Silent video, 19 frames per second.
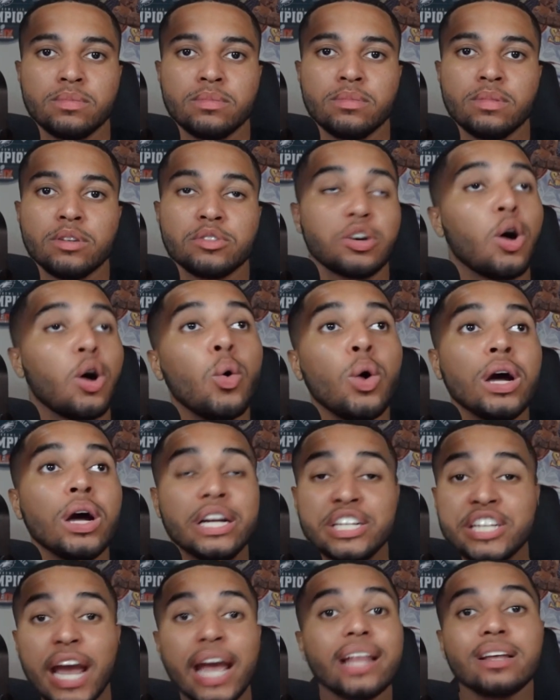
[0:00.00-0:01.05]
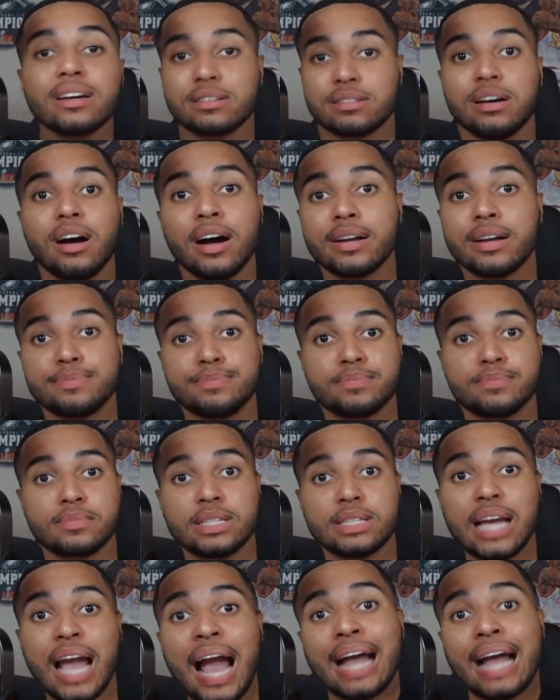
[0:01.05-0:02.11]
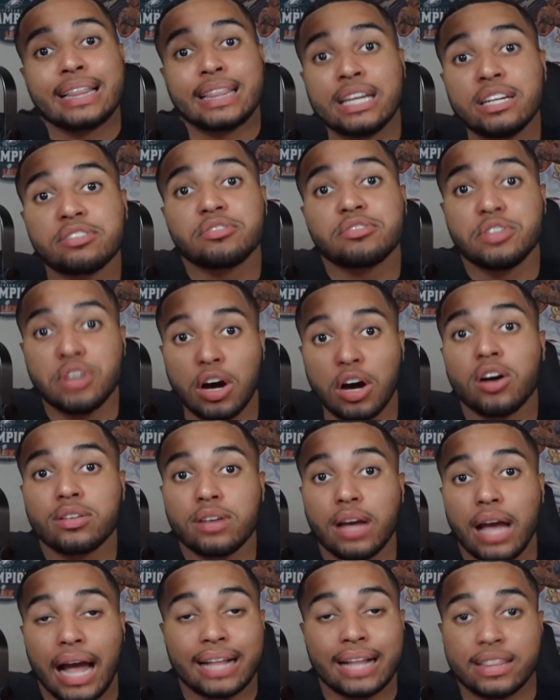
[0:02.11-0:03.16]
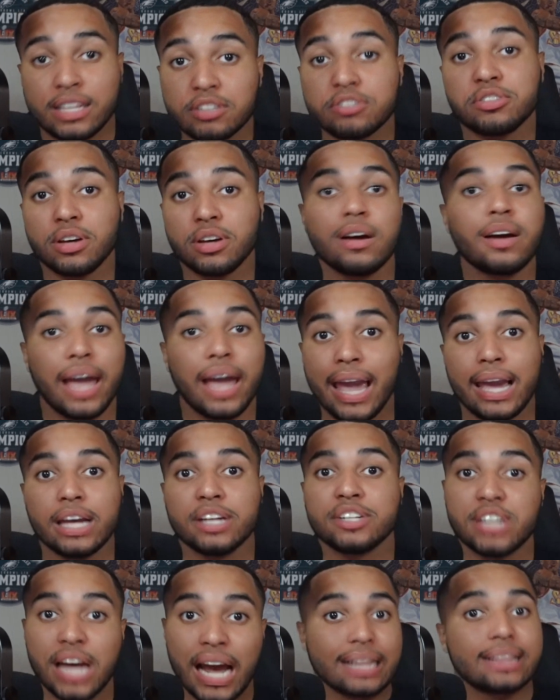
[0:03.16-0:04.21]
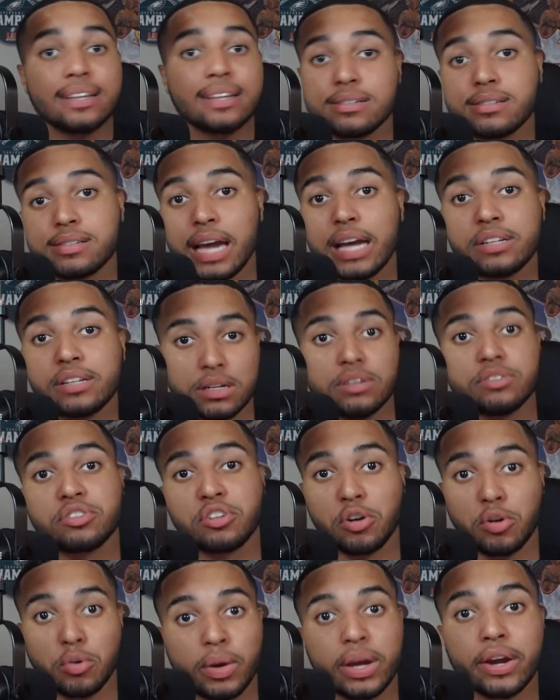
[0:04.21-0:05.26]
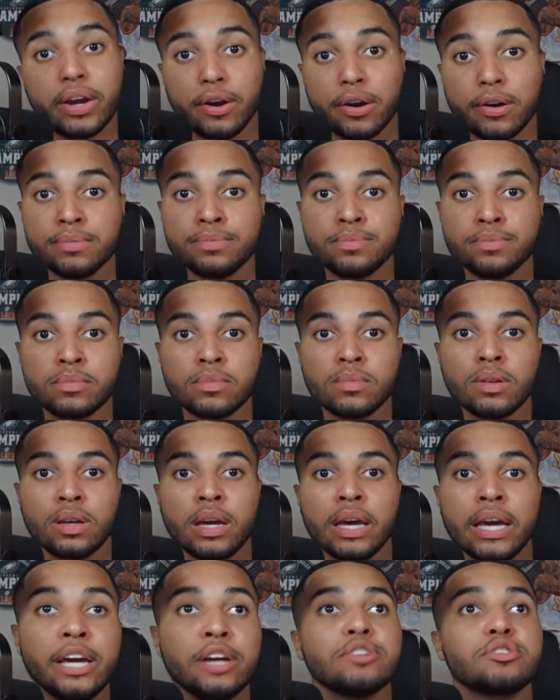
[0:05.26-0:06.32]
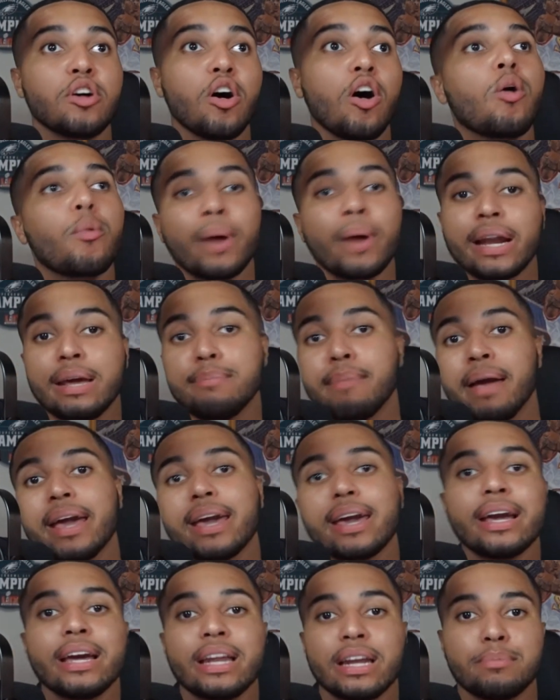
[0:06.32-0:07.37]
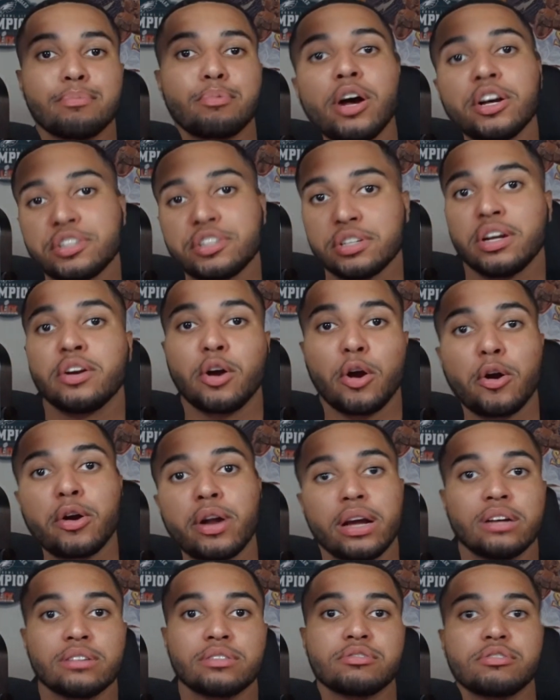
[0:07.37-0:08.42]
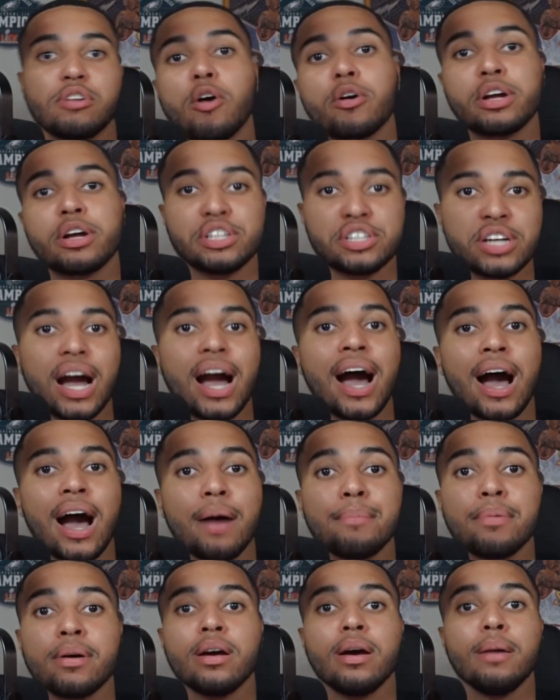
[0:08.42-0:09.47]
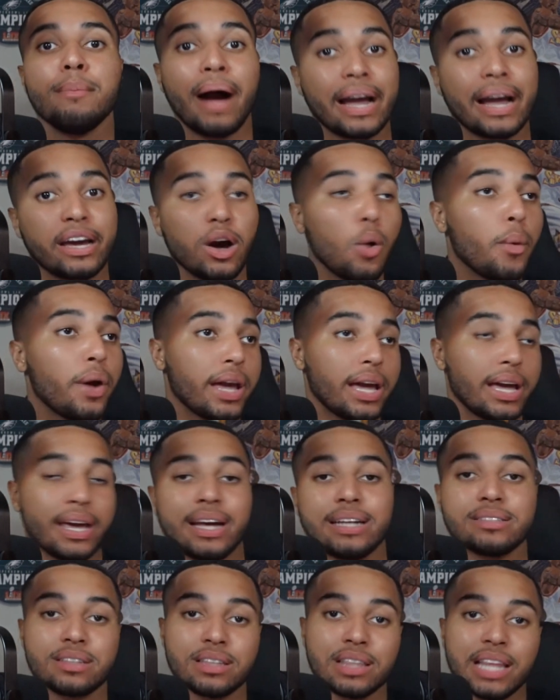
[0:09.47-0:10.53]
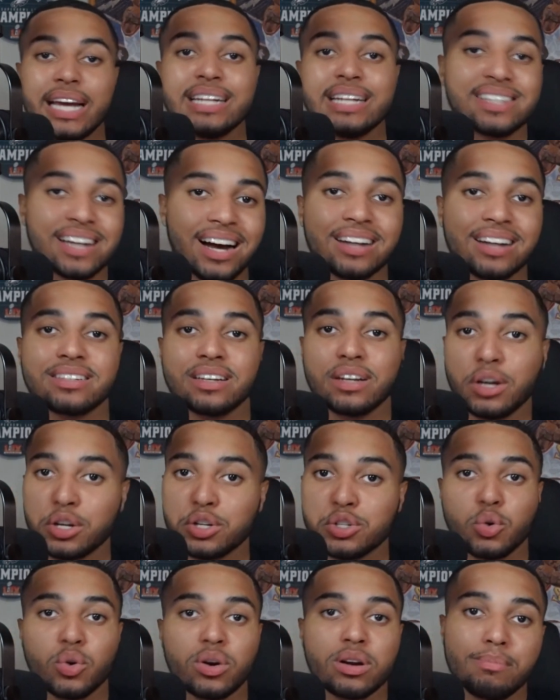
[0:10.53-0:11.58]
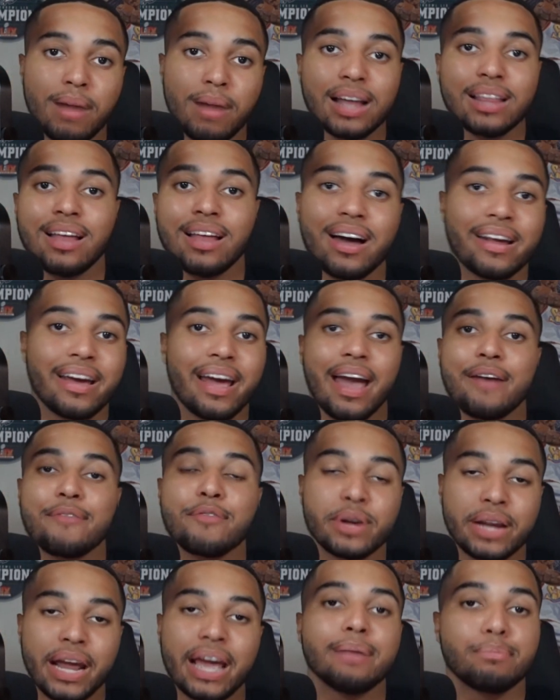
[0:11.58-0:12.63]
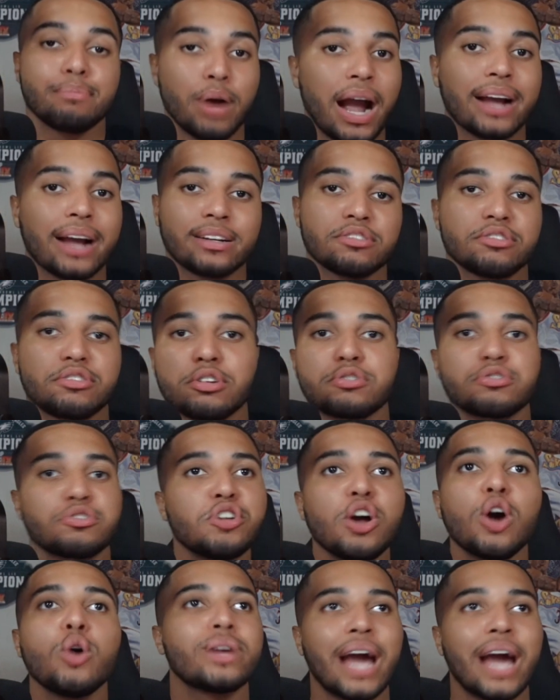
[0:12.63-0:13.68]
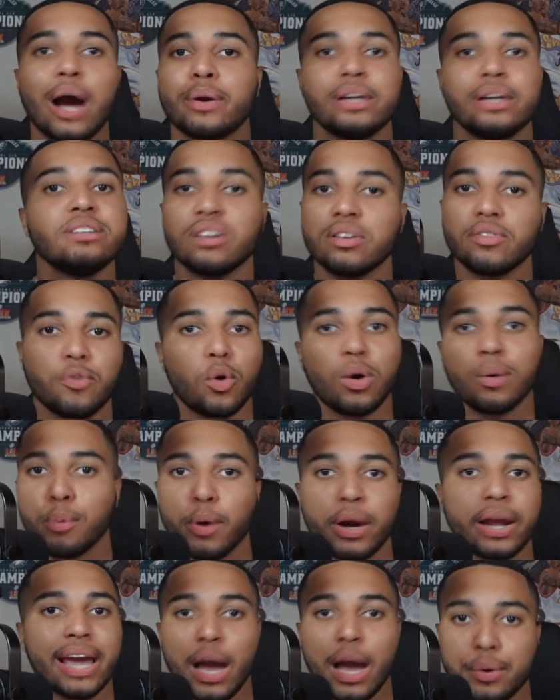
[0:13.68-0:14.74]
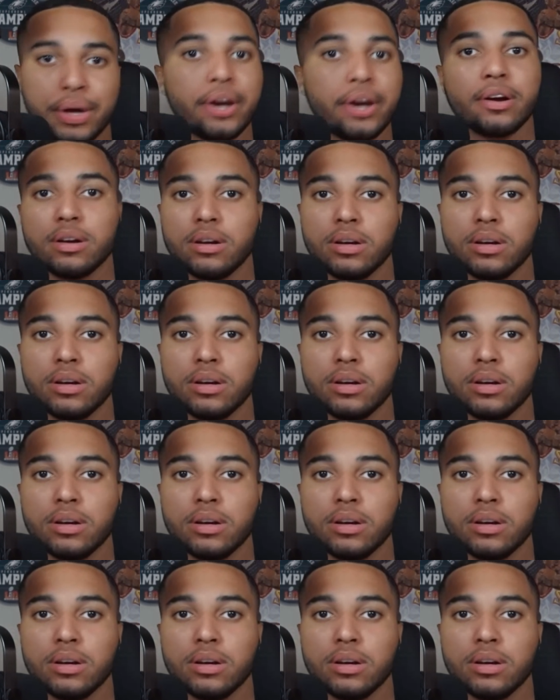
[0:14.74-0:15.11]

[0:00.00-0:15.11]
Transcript: So Jalen Hunt at this young age, at this stage in his career, he is already making an impression and earning a starting job by going against Lane Johnson and Jordan Mailata every day in practice. There's no doubt he's in for a breakout year.